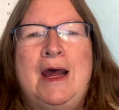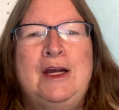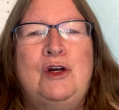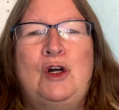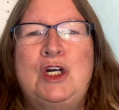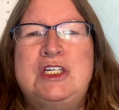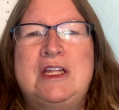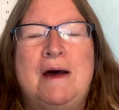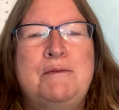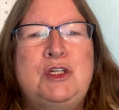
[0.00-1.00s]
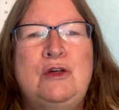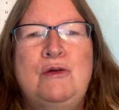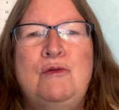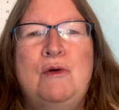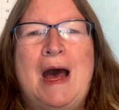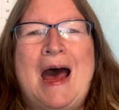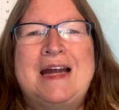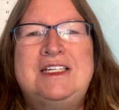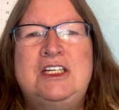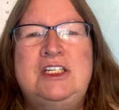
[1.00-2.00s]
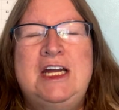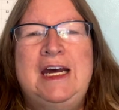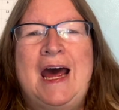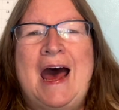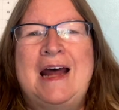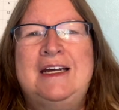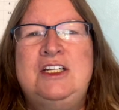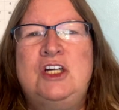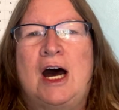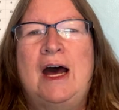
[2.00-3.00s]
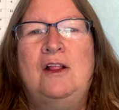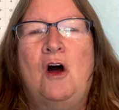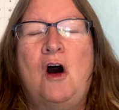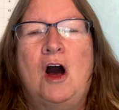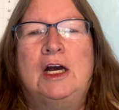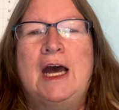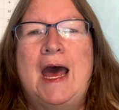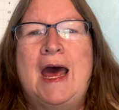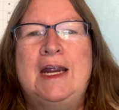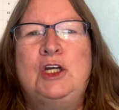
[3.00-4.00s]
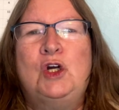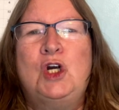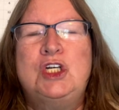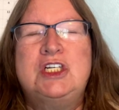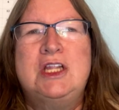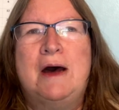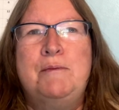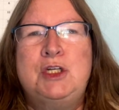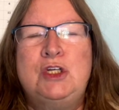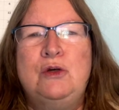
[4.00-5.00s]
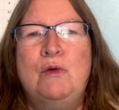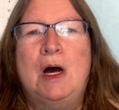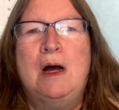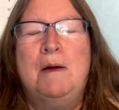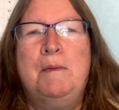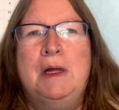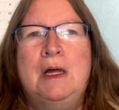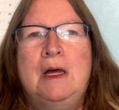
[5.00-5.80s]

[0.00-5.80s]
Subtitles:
Encourage them to add in dialogue. Encourage them to